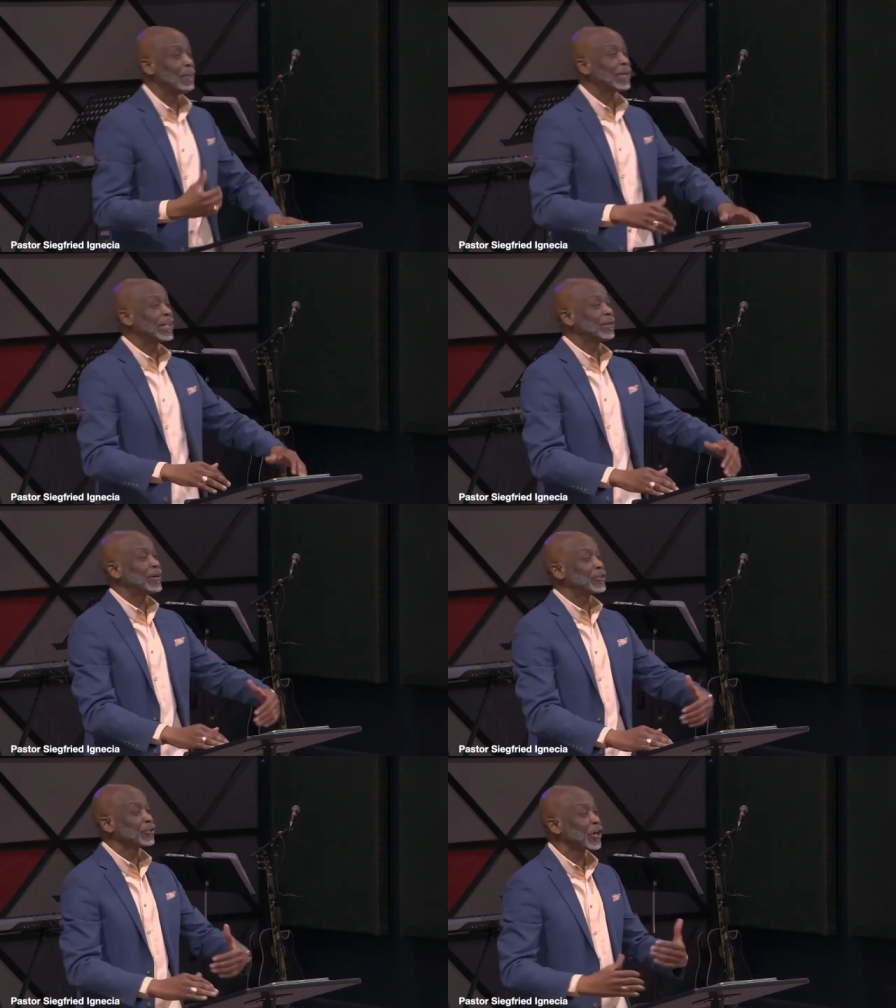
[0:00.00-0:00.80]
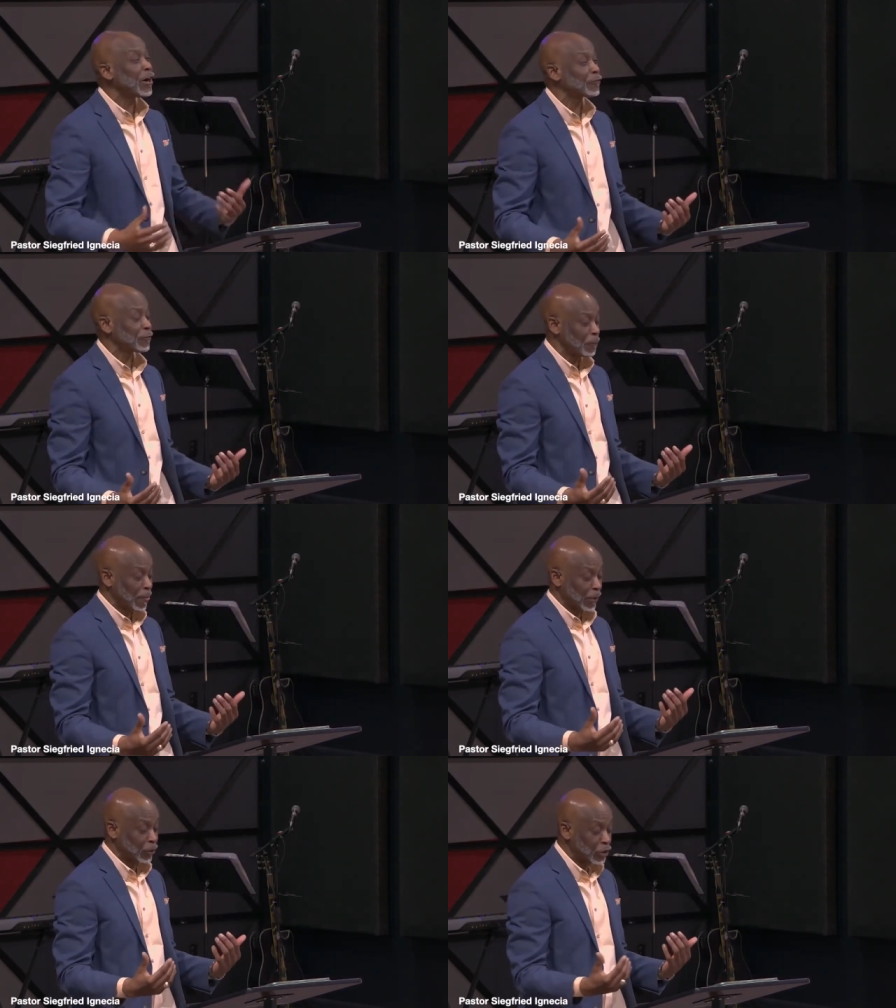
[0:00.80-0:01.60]
I'm a little bit too rough.
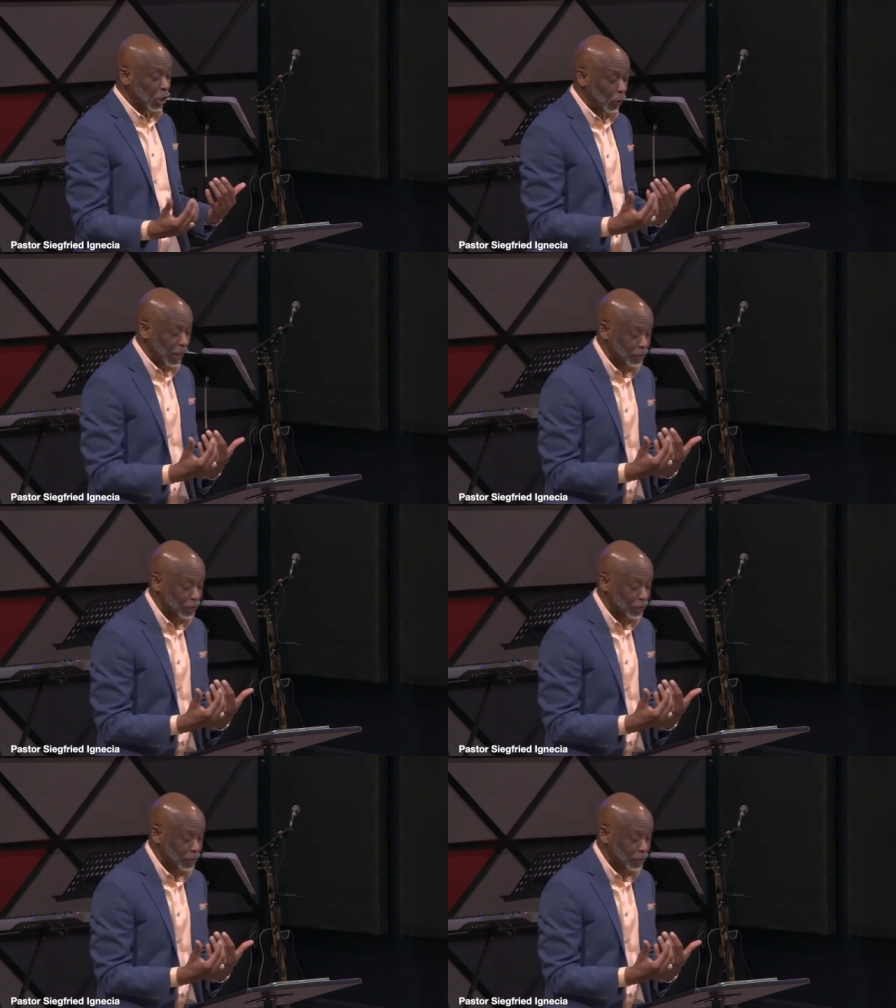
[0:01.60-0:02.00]
Do you know